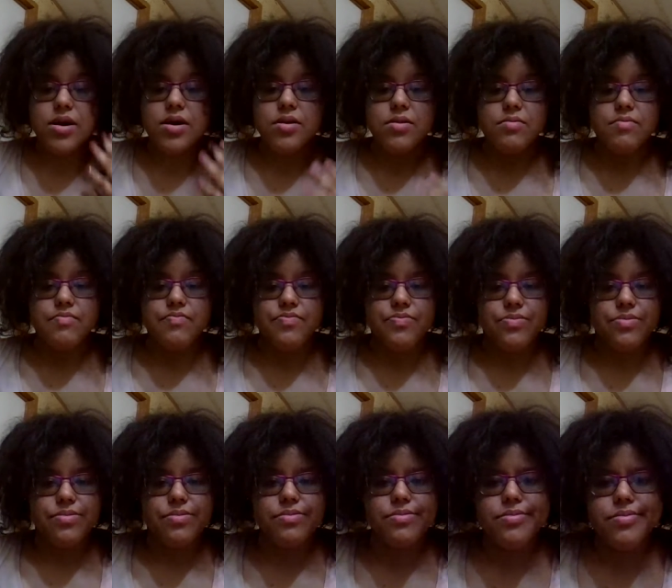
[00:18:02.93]
um
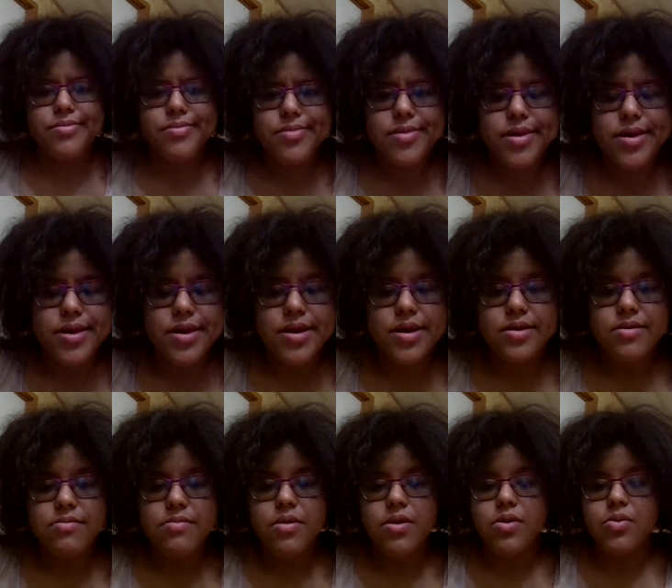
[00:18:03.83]

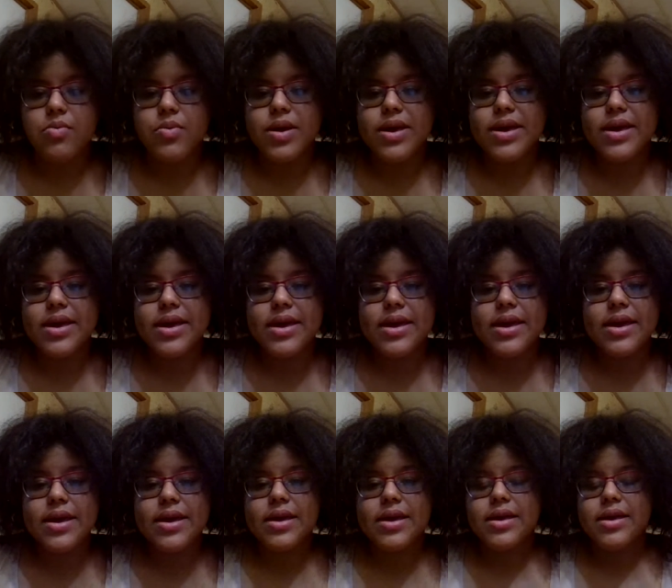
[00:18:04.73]
when we,
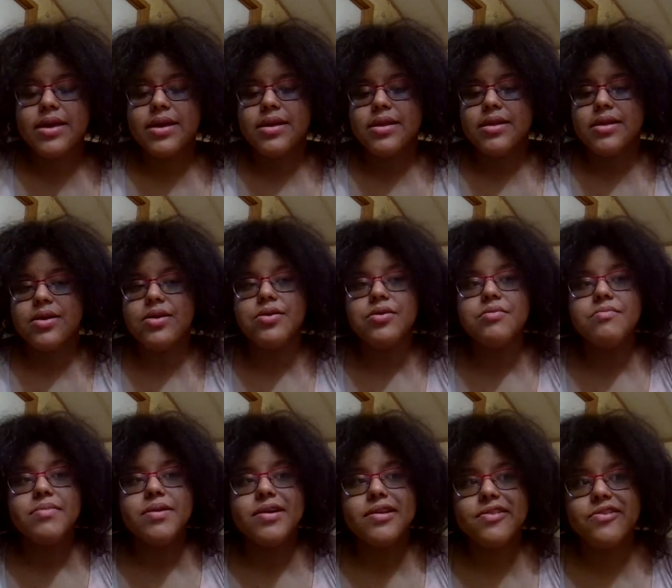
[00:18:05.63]
the whole
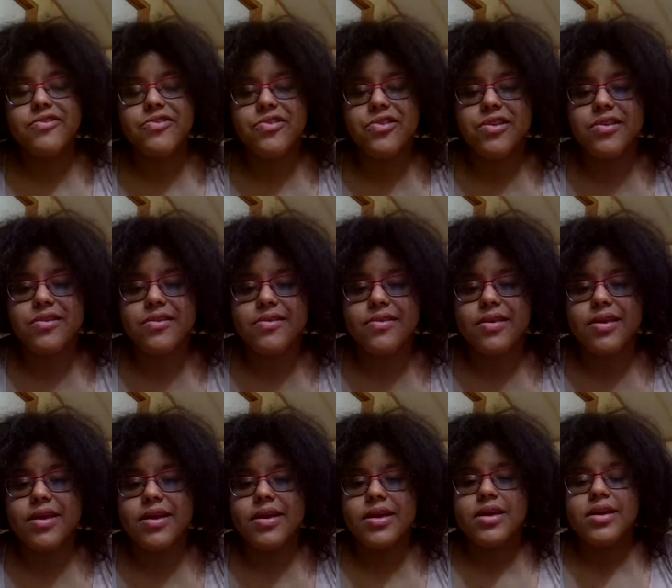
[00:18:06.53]
message is
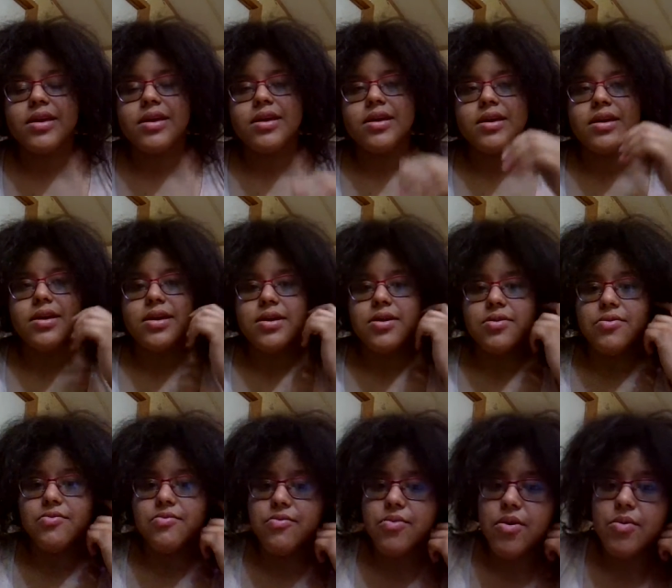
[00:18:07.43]

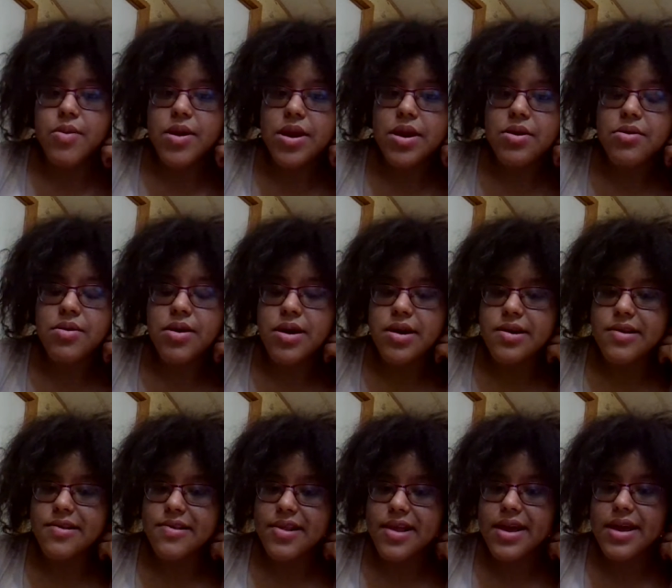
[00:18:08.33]
when we don't
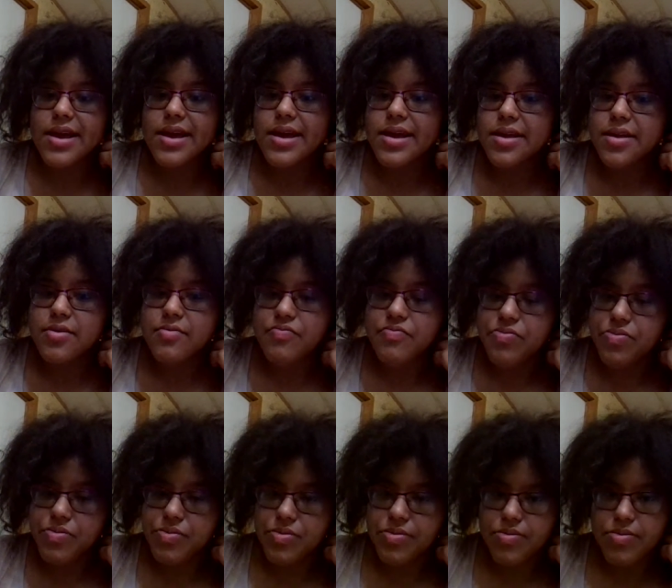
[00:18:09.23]
understand,
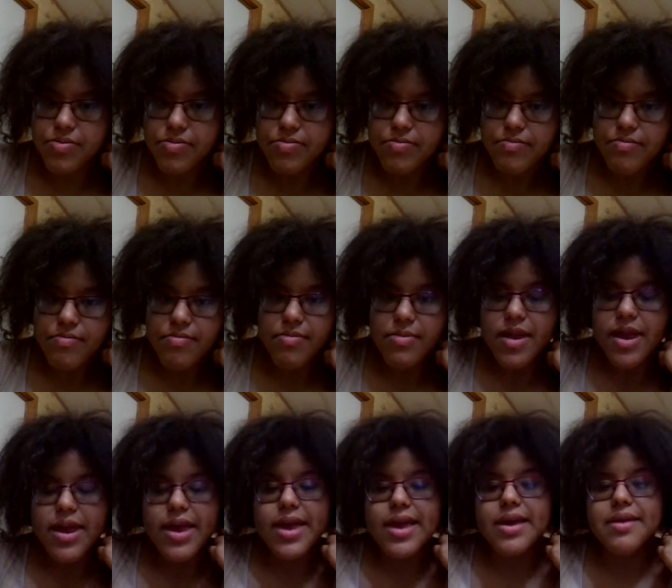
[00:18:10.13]

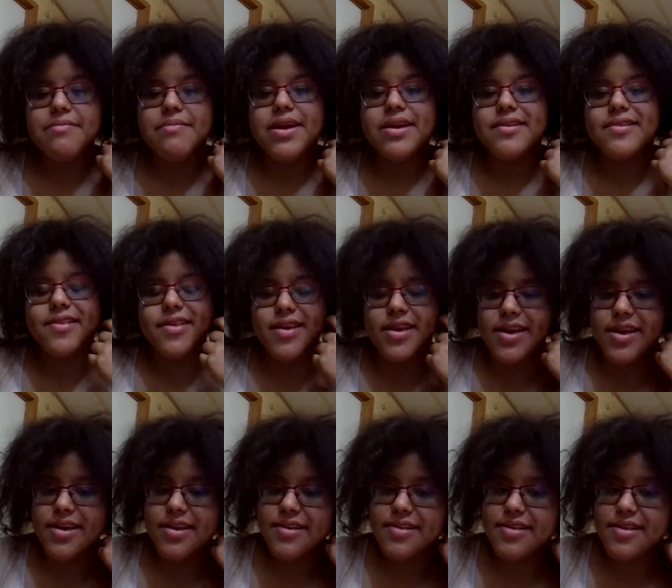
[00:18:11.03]
it makes it
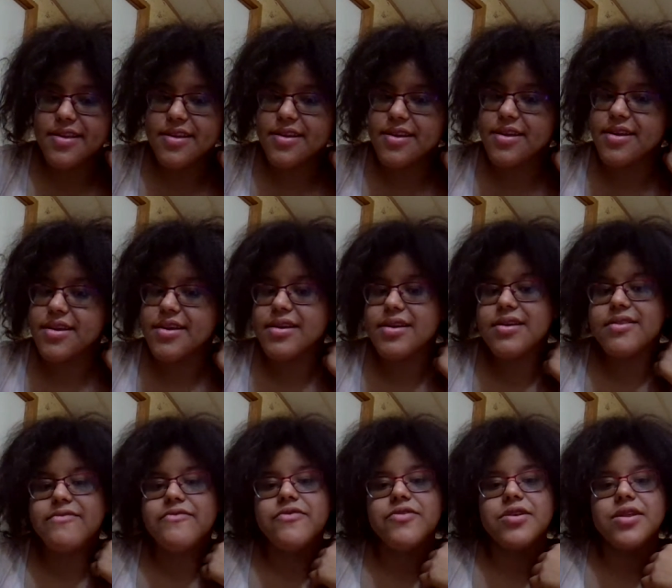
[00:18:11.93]
easy
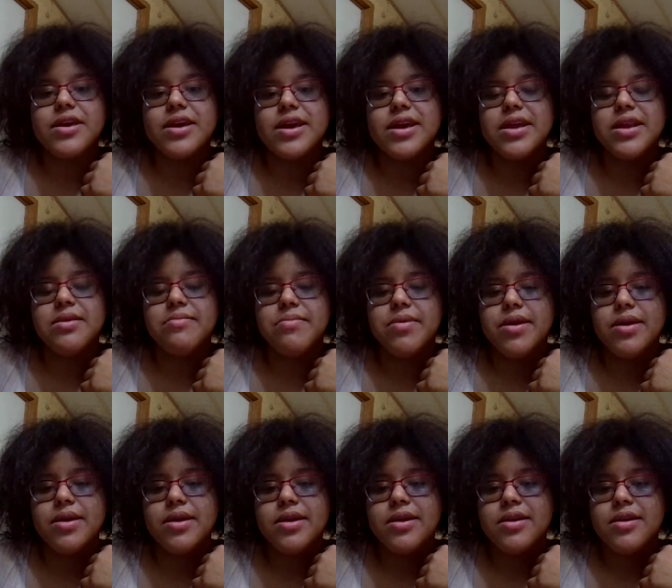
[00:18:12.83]
for the
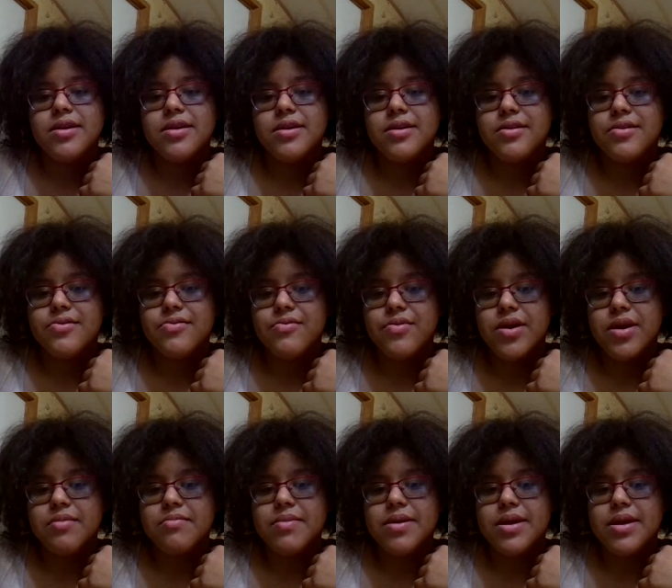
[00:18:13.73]
enemy to
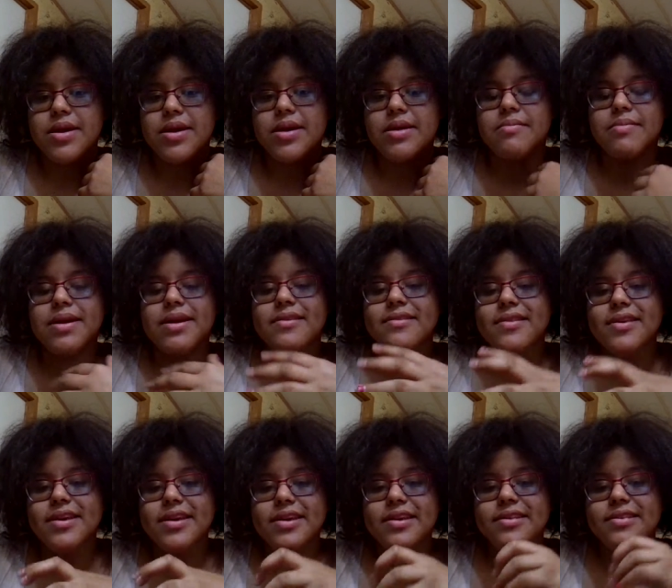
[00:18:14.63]
come in. It makes it
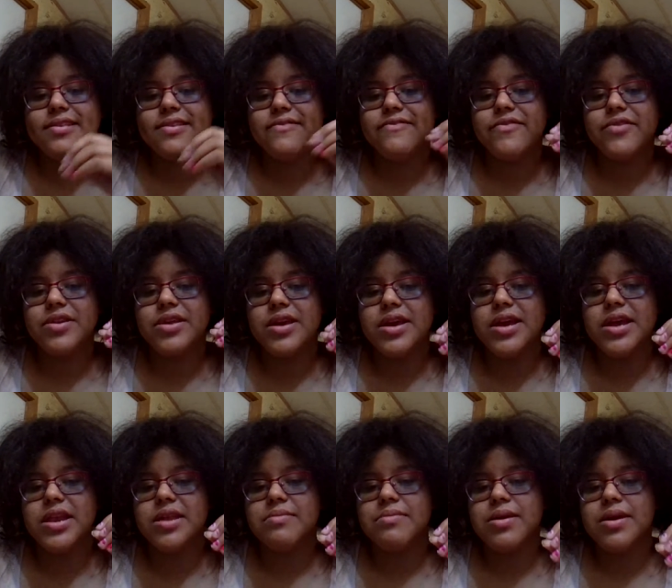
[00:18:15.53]
easy for the
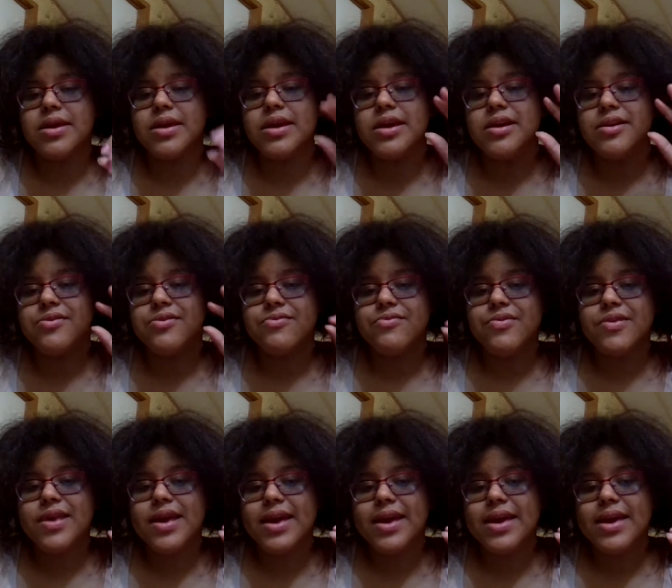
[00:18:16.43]
enemy to
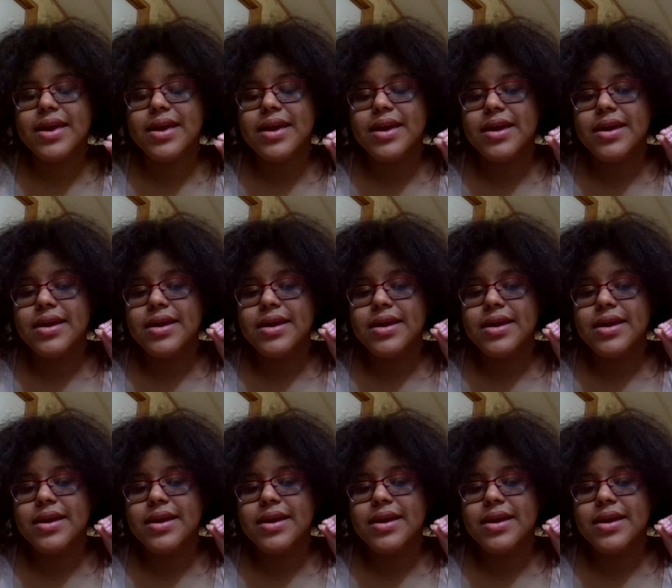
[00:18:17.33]
take